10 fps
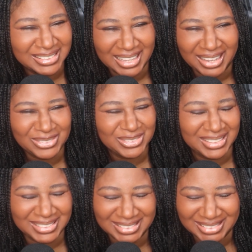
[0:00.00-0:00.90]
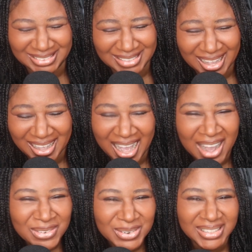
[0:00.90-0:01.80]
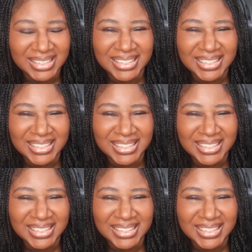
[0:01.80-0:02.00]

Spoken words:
I don't. How?